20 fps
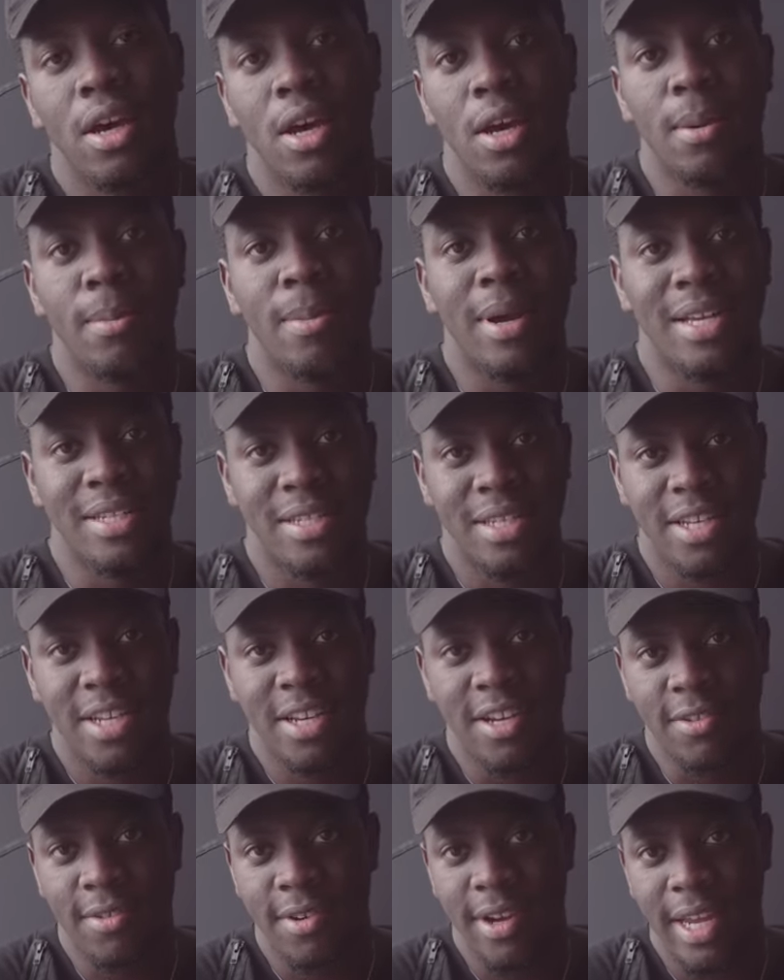as a
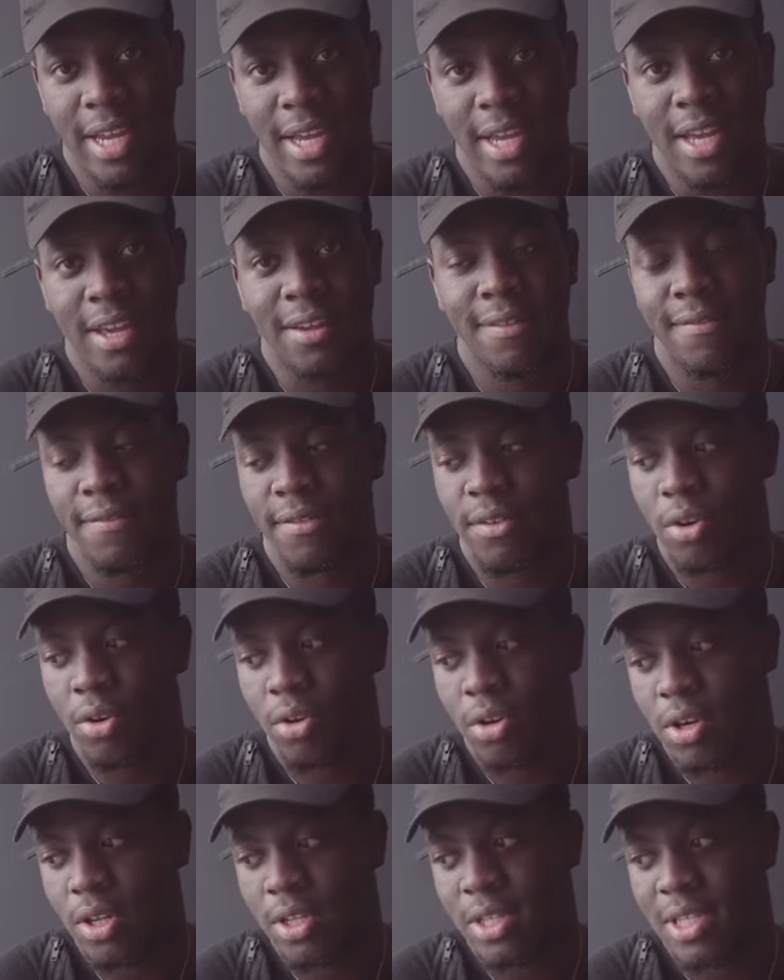degree if
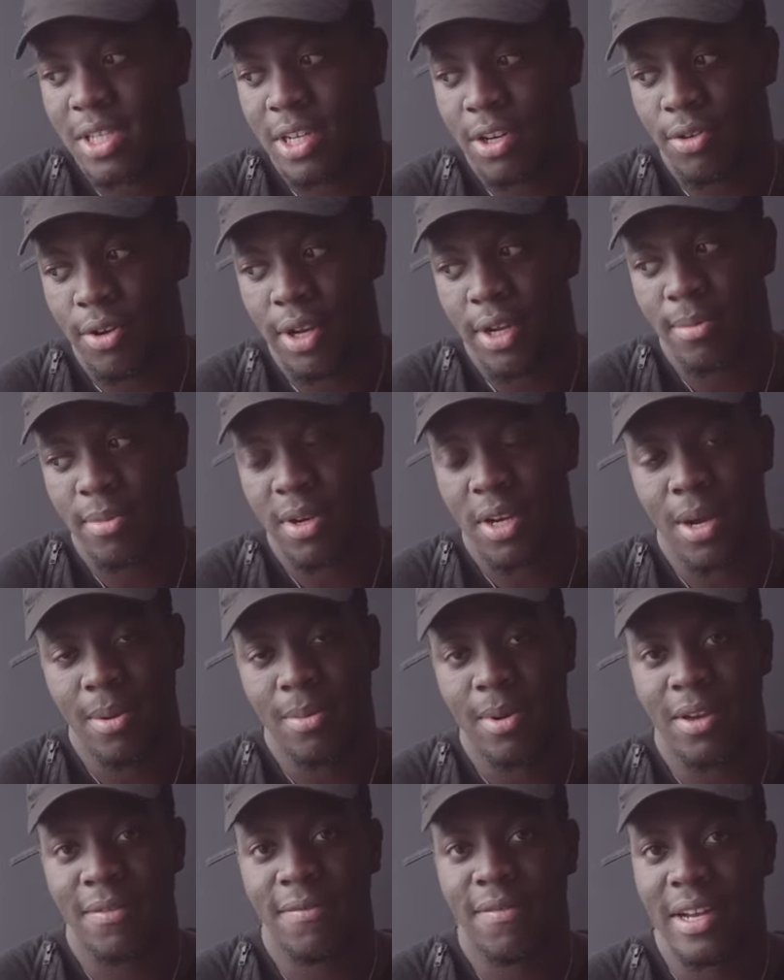you're considering
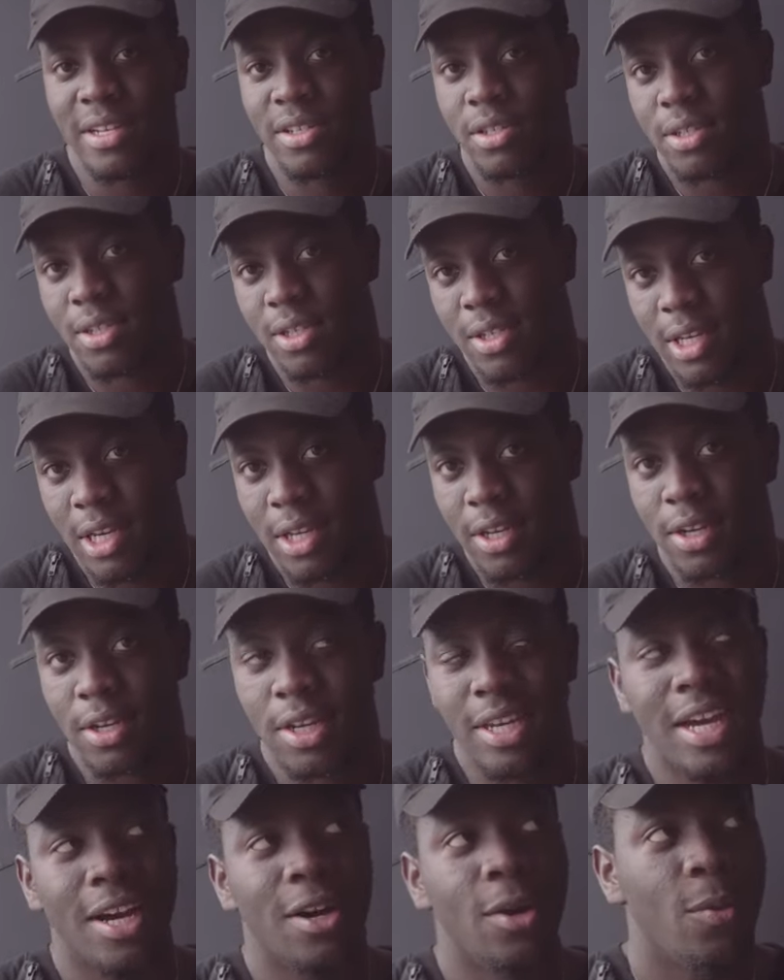becoming a fashion designer.
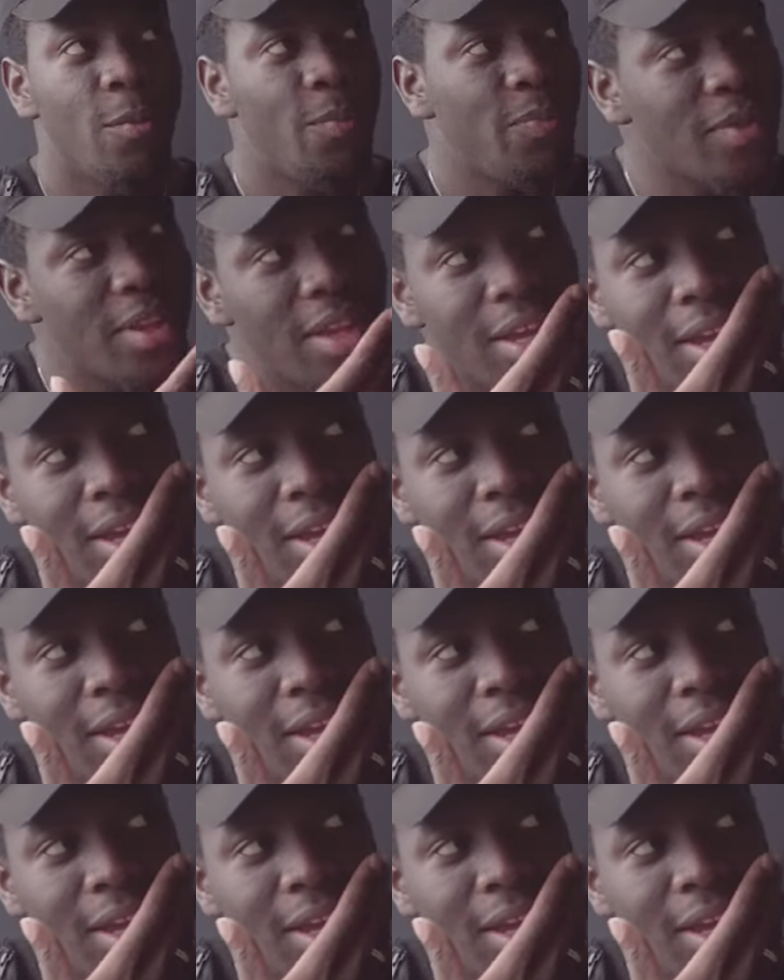Now,